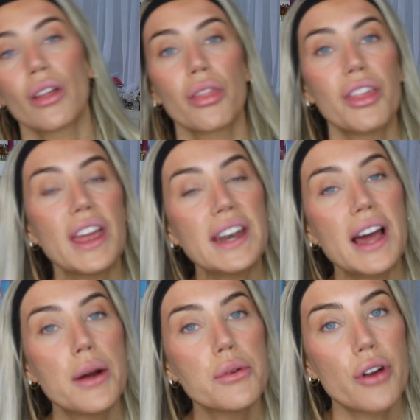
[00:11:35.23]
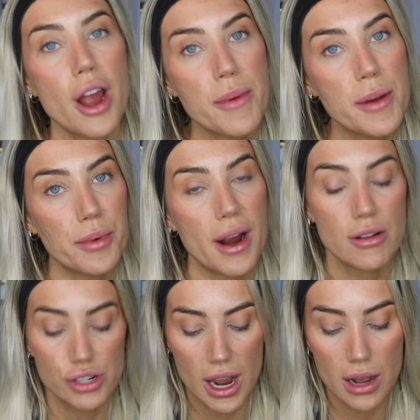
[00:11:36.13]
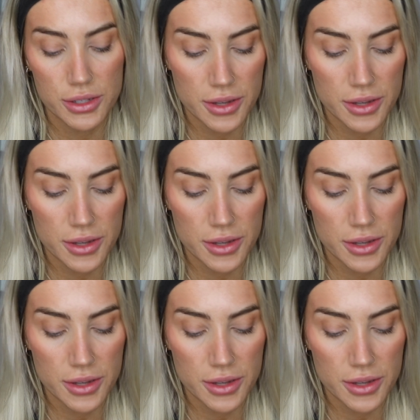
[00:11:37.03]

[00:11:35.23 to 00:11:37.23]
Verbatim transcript: Then I will grab a brow gel.